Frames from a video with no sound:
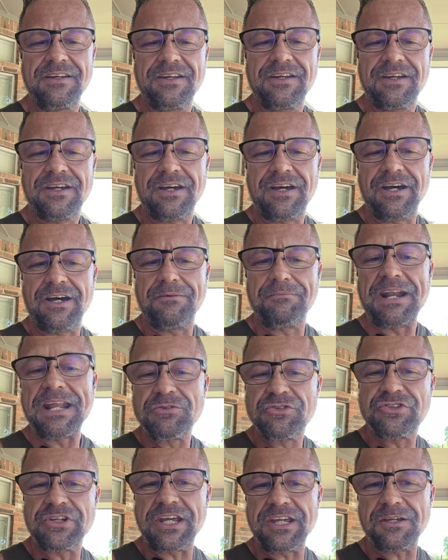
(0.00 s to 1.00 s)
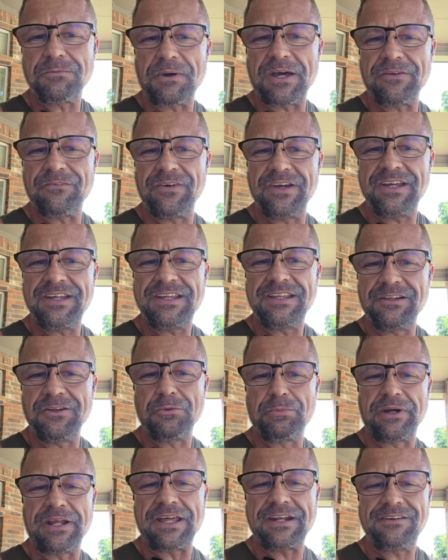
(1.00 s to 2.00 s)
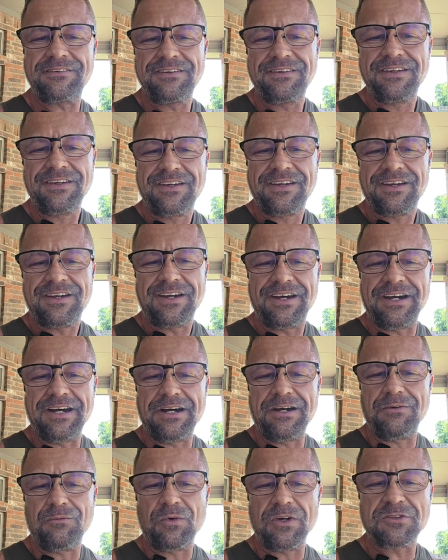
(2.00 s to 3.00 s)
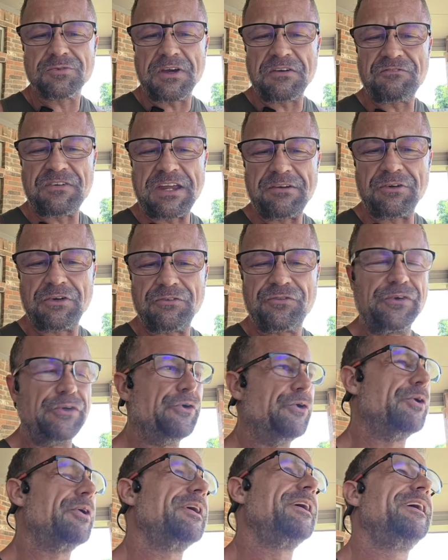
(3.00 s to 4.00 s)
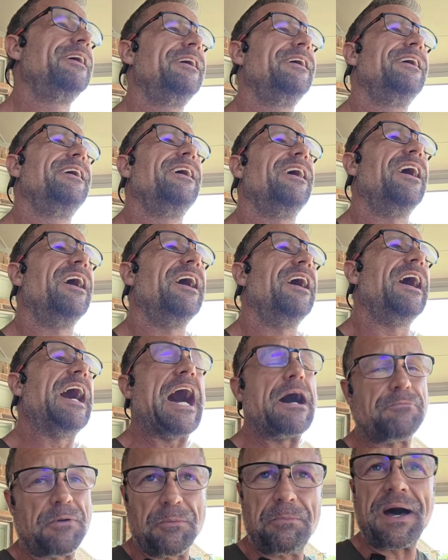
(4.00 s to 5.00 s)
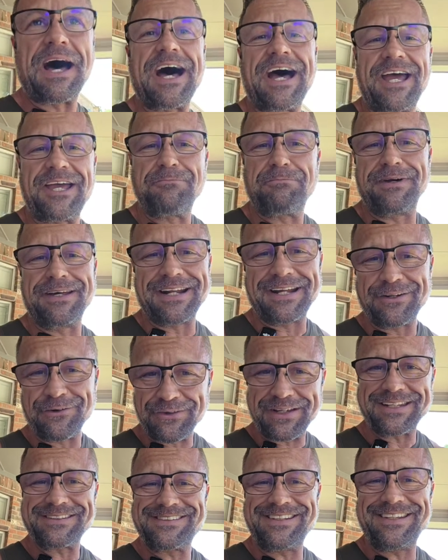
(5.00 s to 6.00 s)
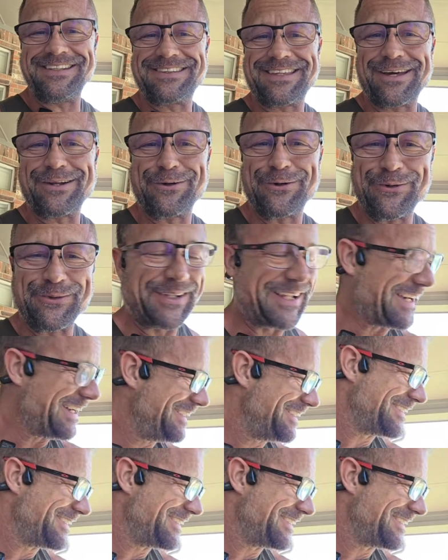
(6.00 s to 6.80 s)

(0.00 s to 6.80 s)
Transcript: My name's Jake, by the way. Hello, Brianna. What's my favorite food? Apple pie, but I don't get to eat that a whole lot.